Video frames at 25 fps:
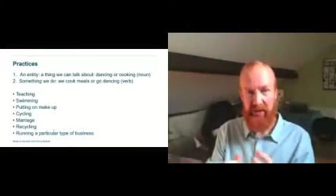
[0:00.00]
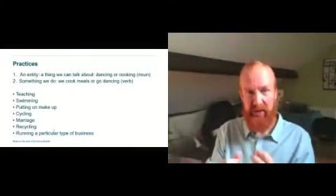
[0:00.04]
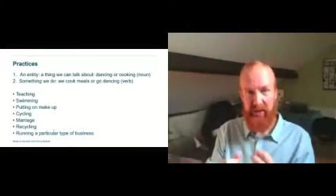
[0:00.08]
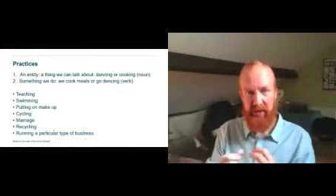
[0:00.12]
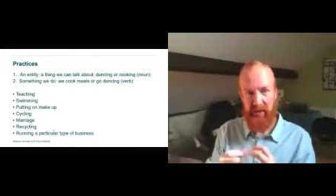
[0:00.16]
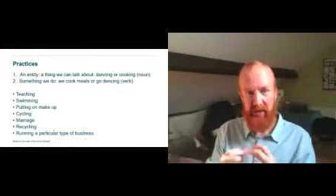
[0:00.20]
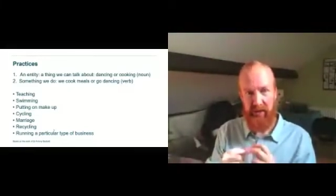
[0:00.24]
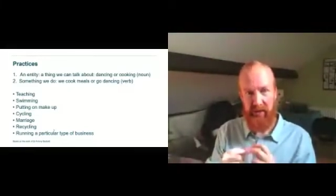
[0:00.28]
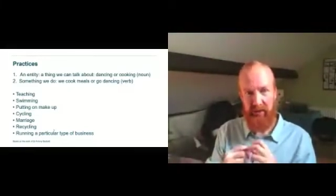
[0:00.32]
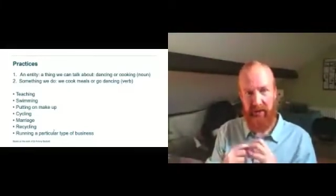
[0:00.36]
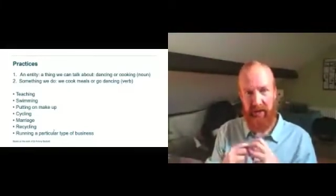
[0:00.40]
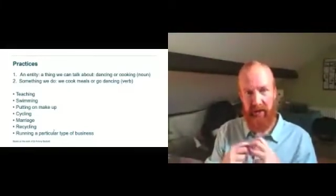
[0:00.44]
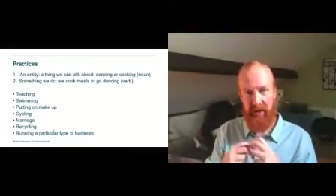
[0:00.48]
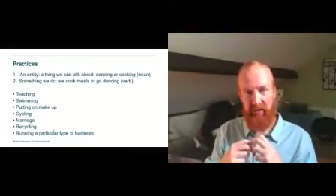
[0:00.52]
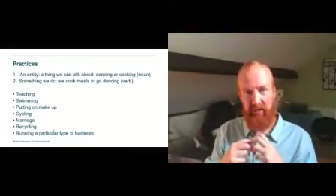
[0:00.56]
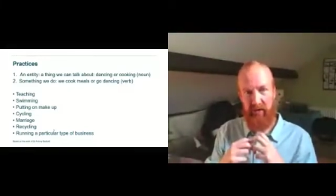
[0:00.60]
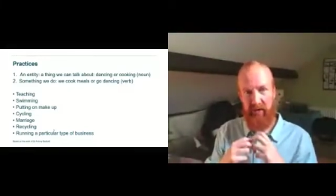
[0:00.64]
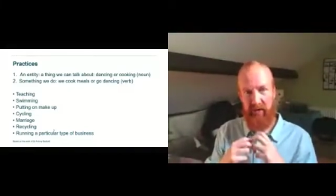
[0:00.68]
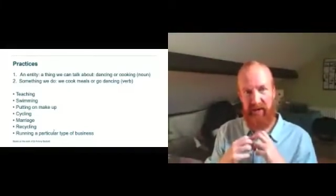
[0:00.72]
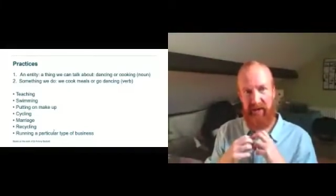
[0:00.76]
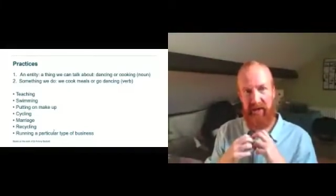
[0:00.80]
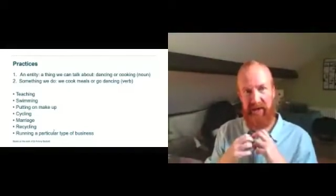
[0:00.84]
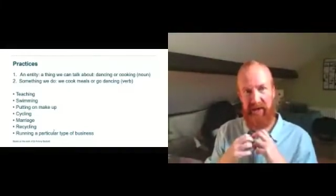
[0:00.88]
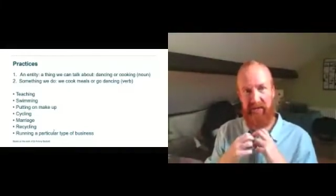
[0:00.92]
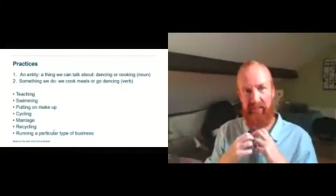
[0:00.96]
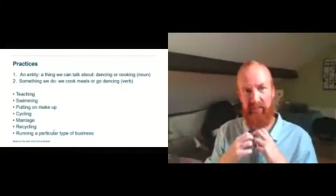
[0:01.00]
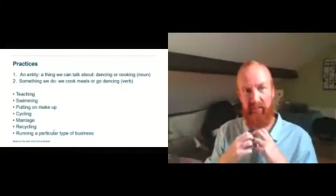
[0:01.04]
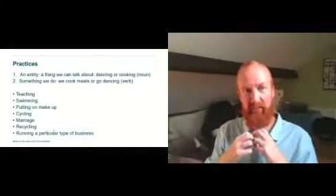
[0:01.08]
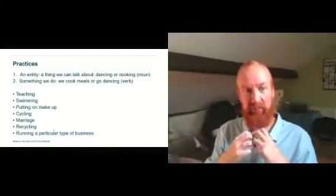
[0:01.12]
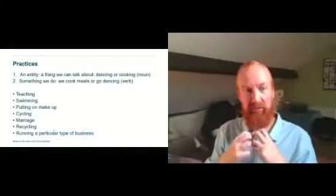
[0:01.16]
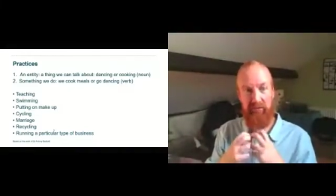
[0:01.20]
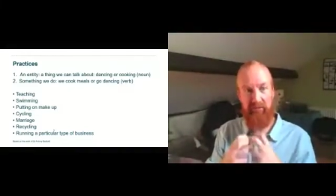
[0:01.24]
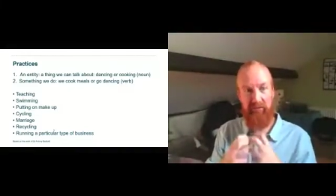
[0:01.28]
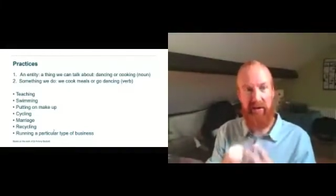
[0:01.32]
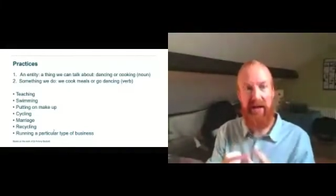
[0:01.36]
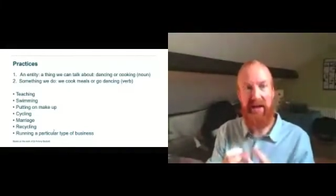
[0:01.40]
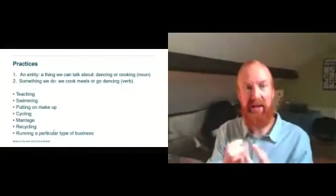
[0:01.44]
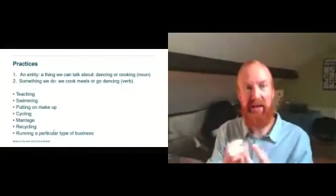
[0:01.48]
So there are these
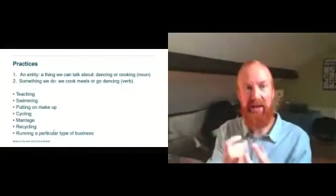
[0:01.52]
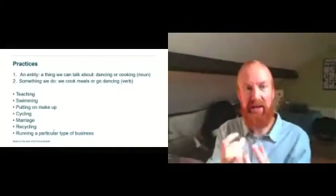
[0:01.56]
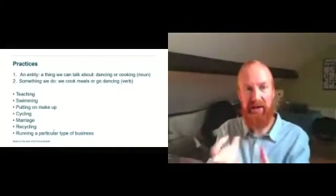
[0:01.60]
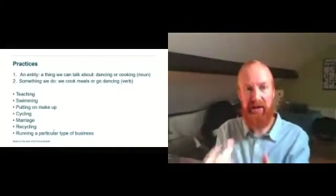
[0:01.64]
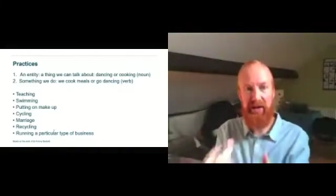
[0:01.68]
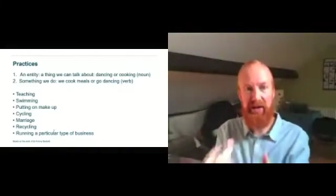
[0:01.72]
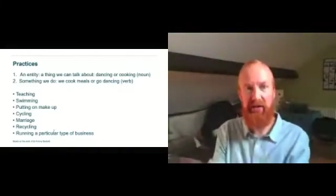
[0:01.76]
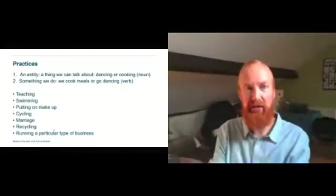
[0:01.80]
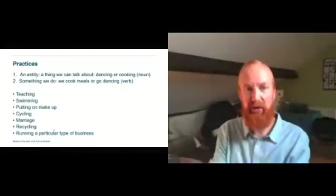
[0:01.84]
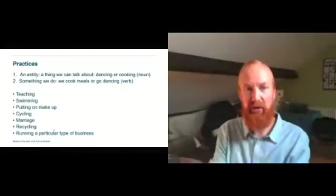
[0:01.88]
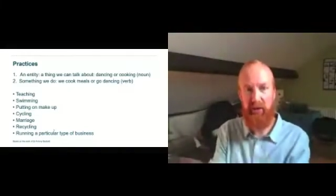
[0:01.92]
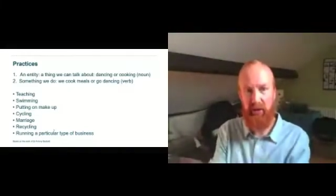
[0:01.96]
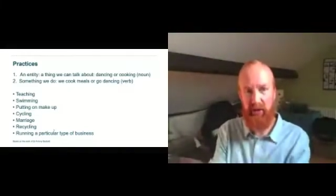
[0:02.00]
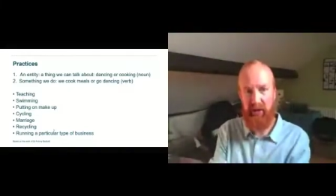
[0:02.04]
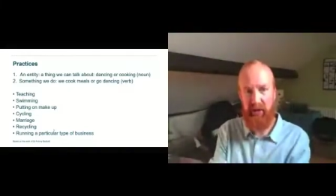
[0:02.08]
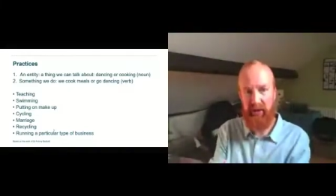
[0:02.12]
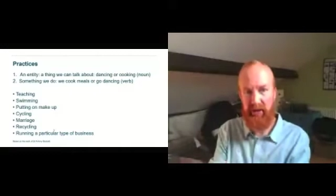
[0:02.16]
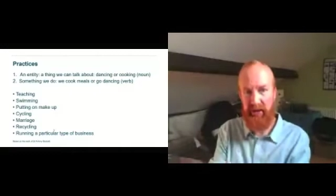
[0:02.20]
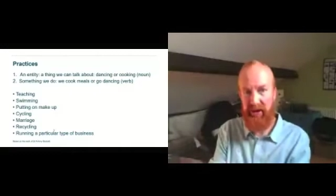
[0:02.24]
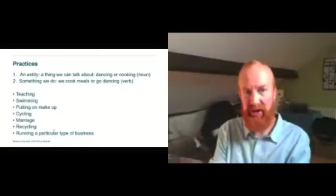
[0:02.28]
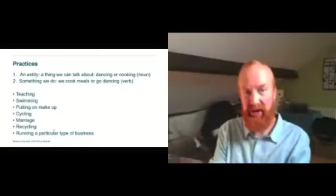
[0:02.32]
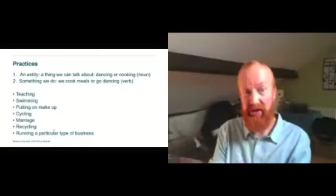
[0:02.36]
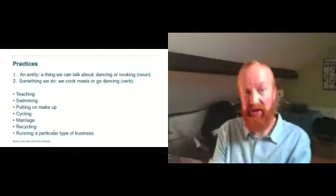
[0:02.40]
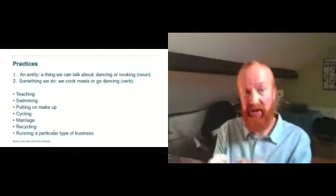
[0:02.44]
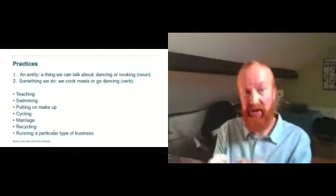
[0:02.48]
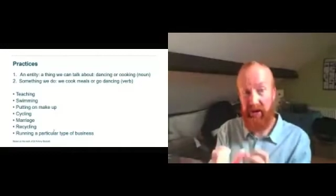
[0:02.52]
practices of doing things.